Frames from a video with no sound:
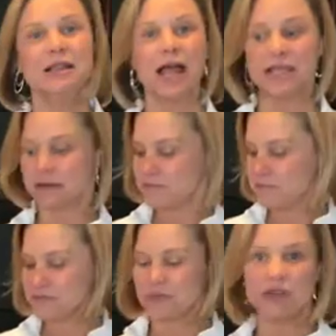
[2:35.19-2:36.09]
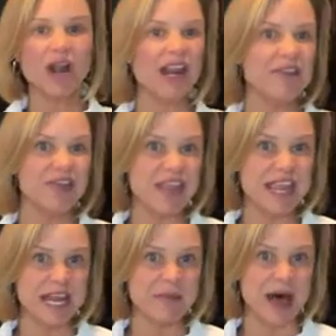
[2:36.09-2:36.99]
Like, you're not even
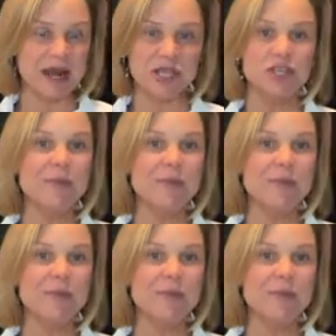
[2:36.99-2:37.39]
thinking about it.